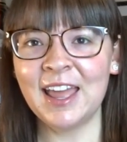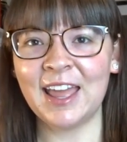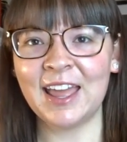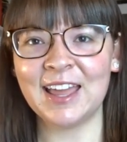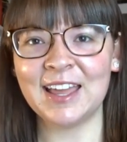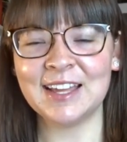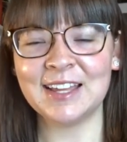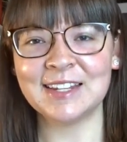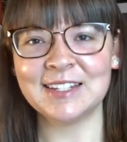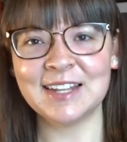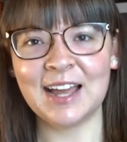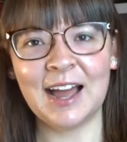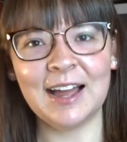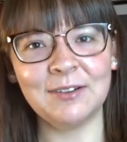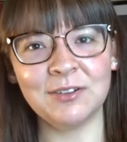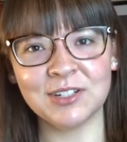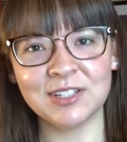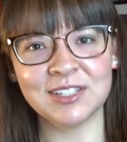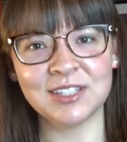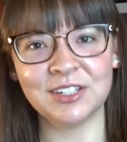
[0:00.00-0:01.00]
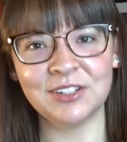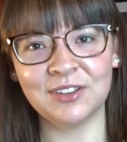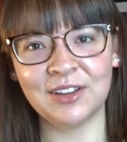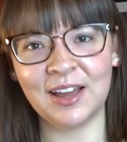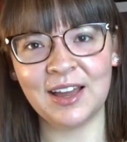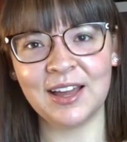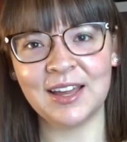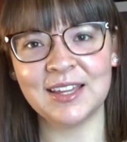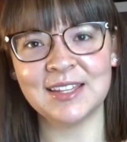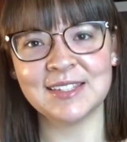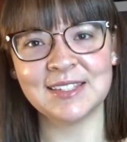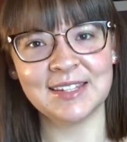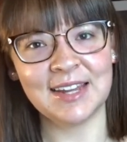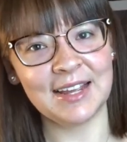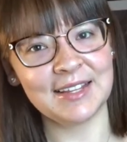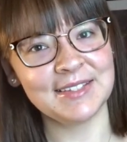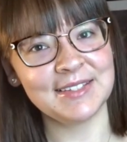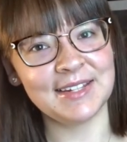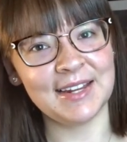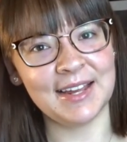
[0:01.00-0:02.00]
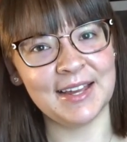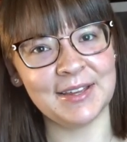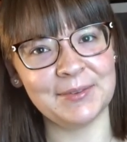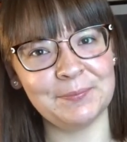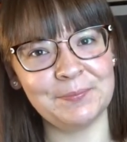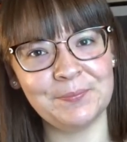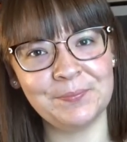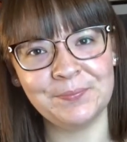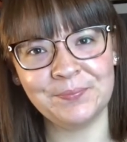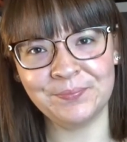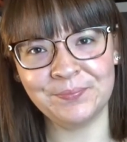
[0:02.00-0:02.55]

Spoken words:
and I will see you guys next time.